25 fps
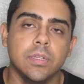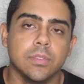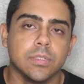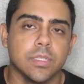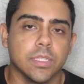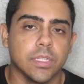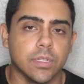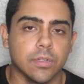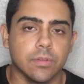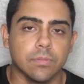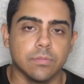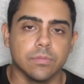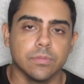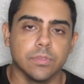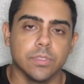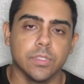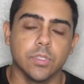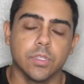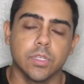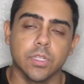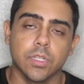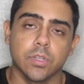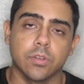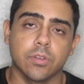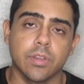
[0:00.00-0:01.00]
You know, you
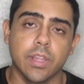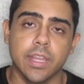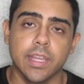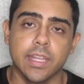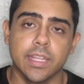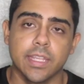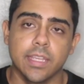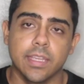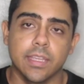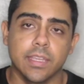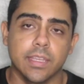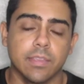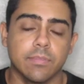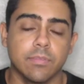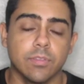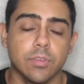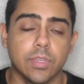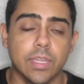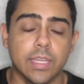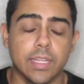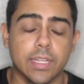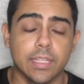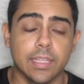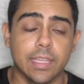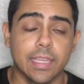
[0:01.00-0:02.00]
could accredit, if you
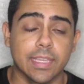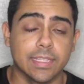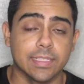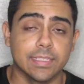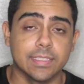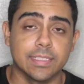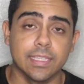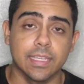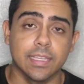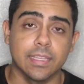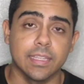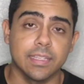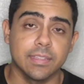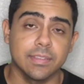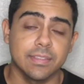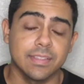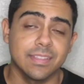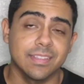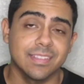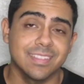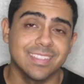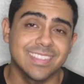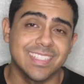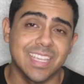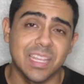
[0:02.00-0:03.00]
get a
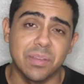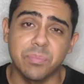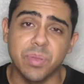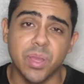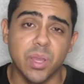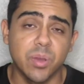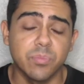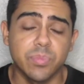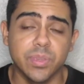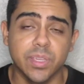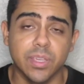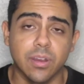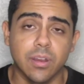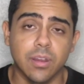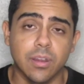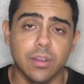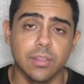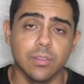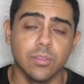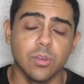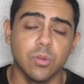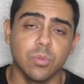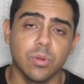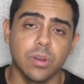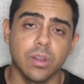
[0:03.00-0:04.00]
10-pound PR in
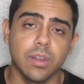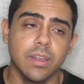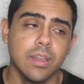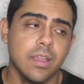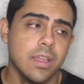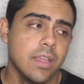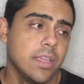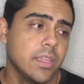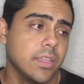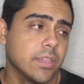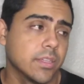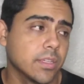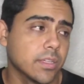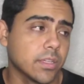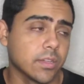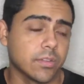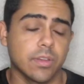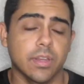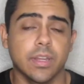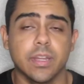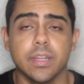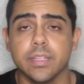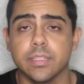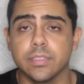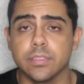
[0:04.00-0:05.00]
low bar, you can
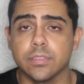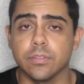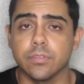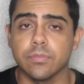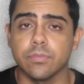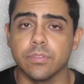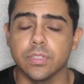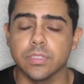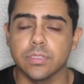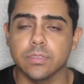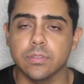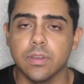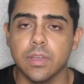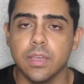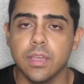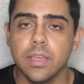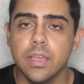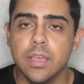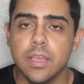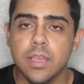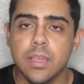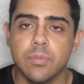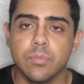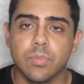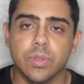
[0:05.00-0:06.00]
accredit it to your front squat,
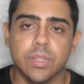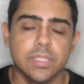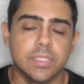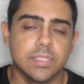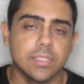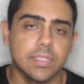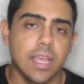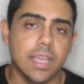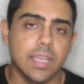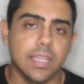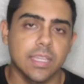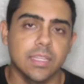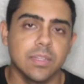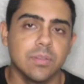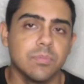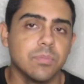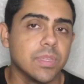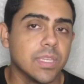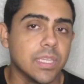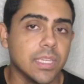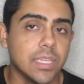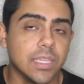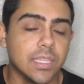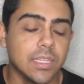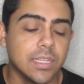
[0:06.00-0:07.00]
but it's not going to
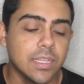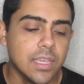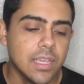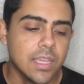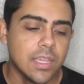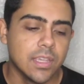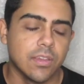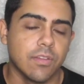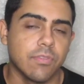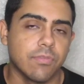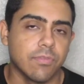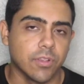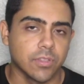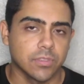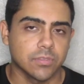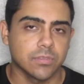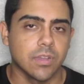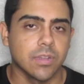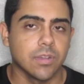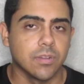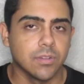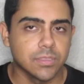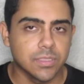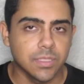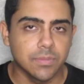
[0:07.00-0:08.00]
mean your front
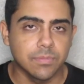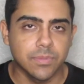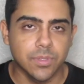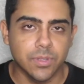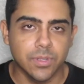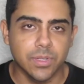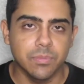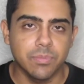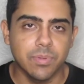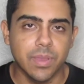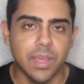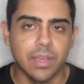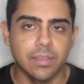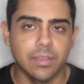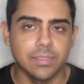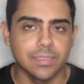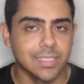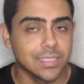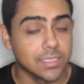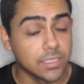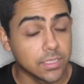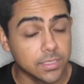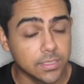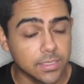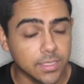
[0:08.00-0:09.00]
squat goes up 30 pounds.
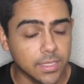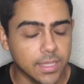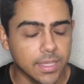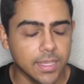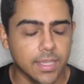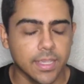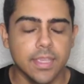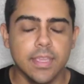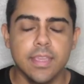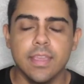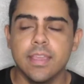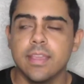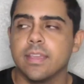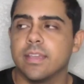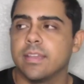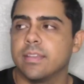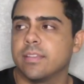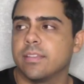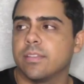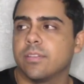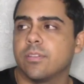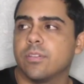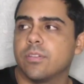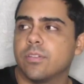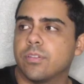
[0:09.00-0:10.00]
Let's just say
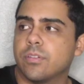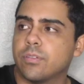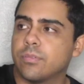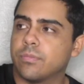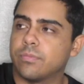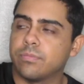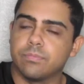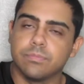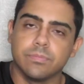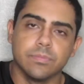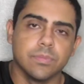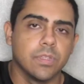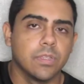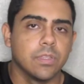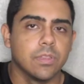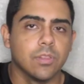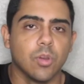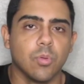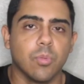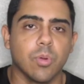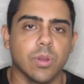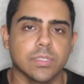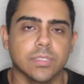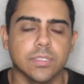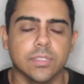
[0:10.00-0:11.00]
your low
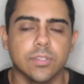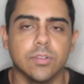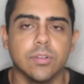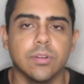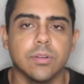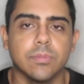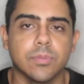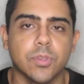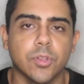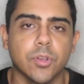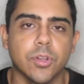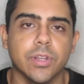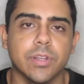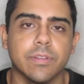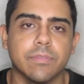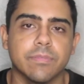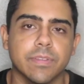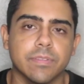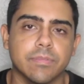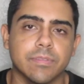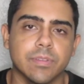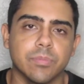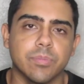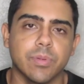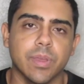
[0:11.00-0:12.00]
bar is going to go up 30 to
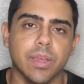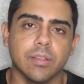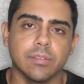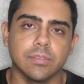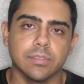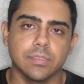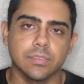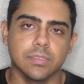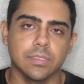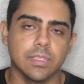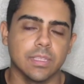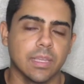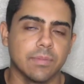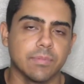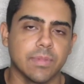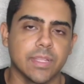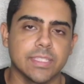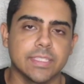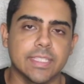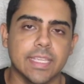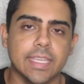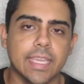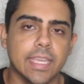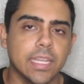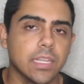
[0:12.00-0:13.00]
50 pounds. I'm not
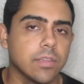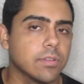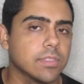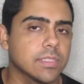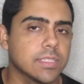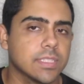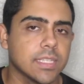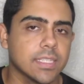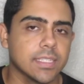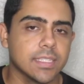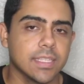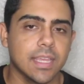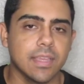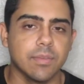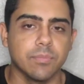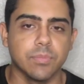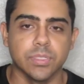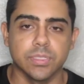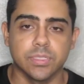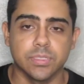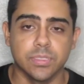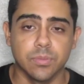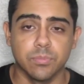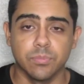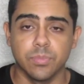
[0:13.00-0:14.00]
saying anyone says that, but
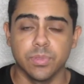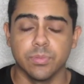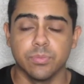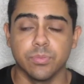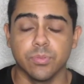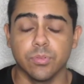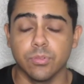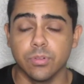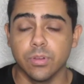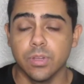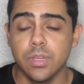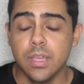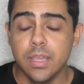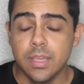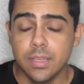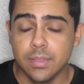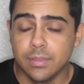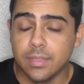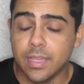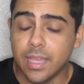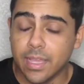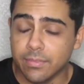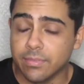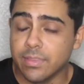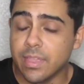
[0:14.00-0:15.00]
some people
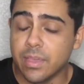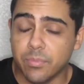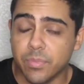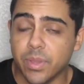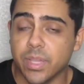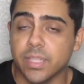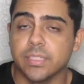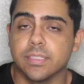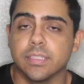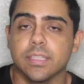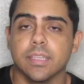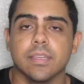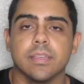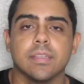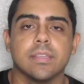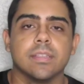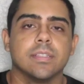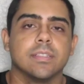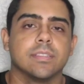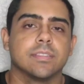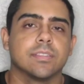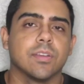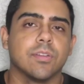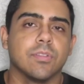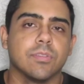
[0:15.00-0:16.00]
have that mindset.
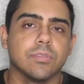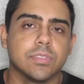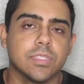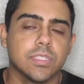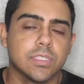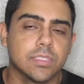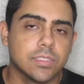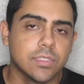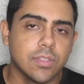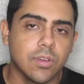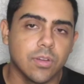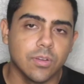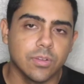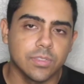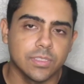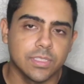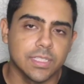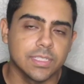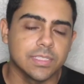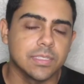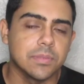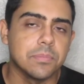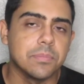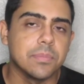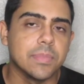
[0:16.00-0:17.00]
So just know it
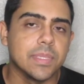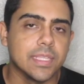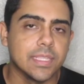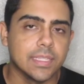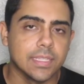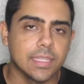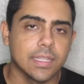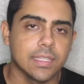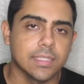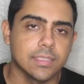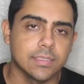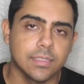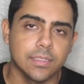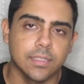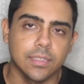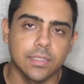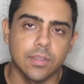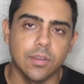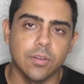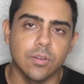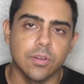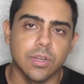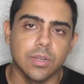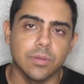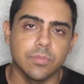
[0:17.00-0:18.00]
doesn't mean that it's going to
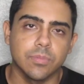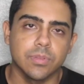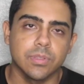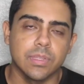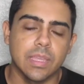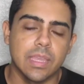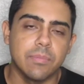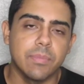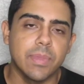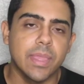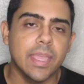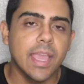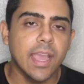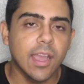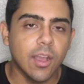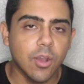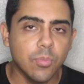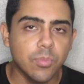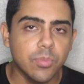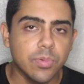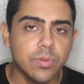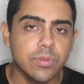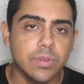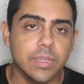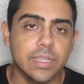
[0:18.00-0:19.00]
go up. It may
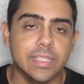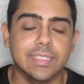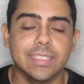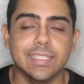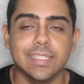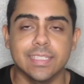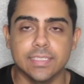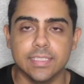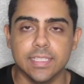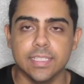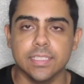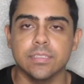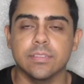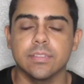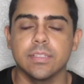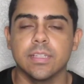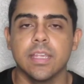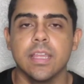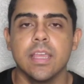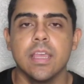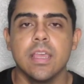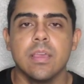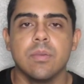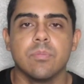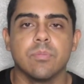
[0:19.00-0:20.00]
help. It's an accessory,
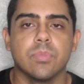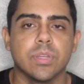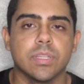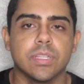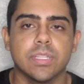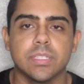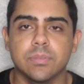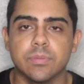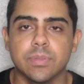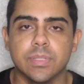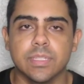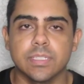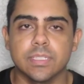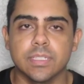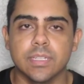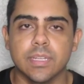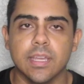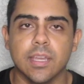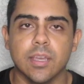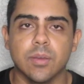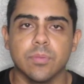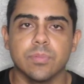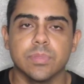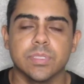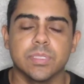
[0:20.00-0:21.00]
but it doesn't mean it's going to
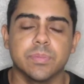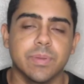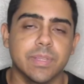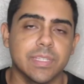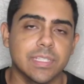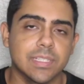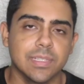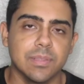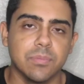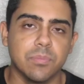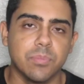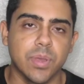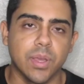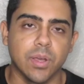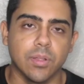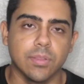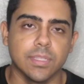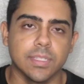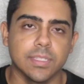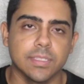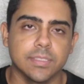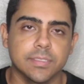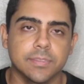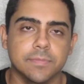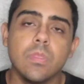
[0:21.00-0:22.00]
help, especially belt
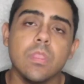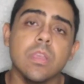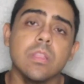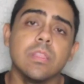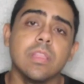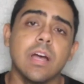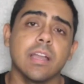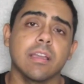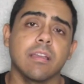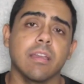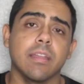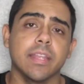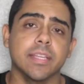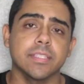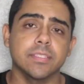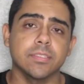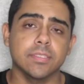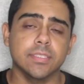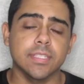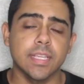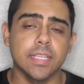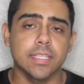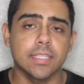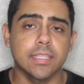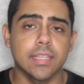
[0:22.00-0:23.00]
lifts. Lockout
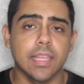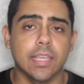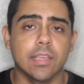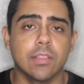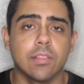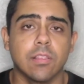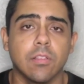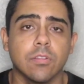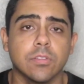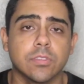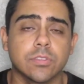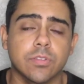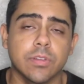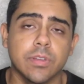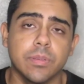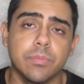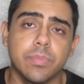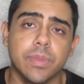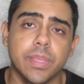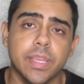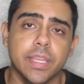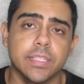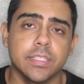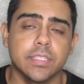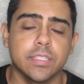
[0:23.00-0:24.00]
exercises like close grip
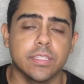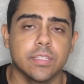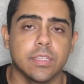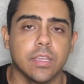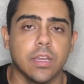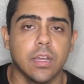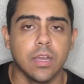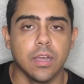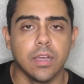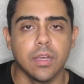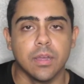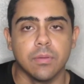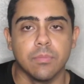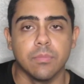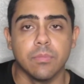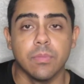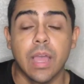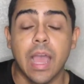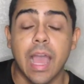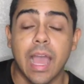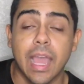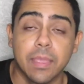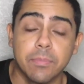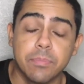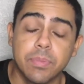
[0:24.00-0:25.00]
bench,
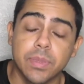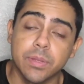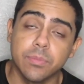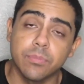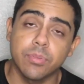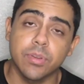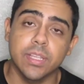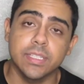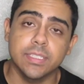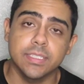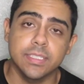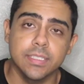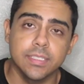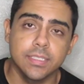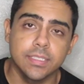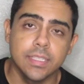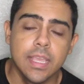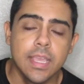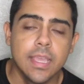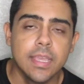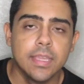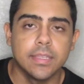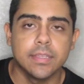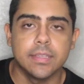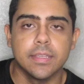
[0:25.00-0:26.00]
high pin presses
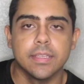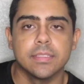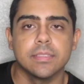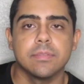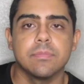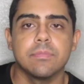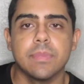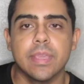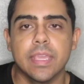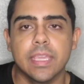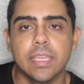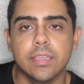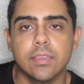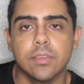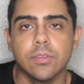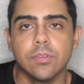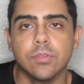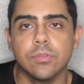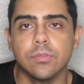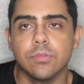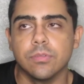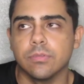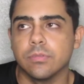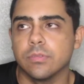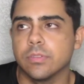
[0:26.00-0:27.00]
isn't going
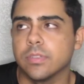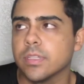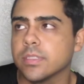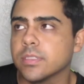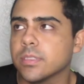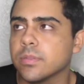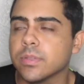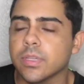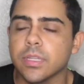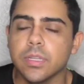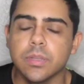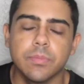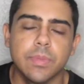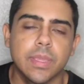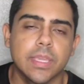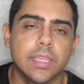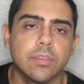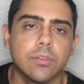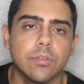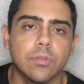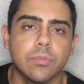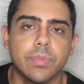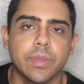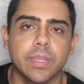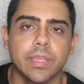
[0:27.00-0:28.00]
to make
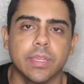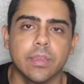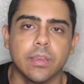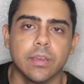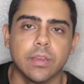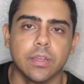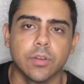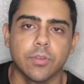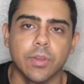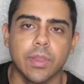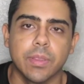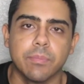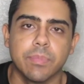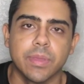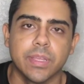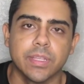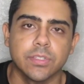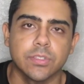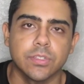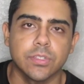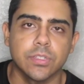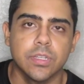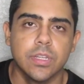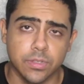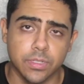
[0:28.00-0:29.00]
you a great
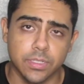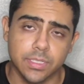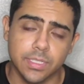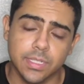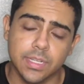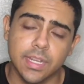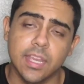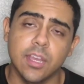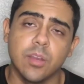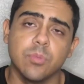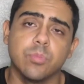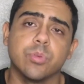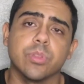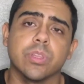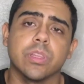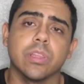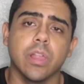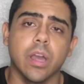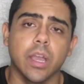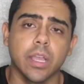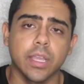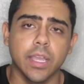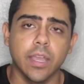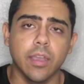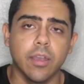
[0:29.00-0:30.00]
bencher. It's going to help with
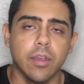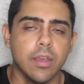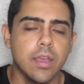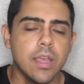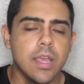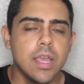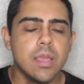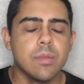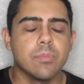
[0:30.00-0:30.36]
lockout.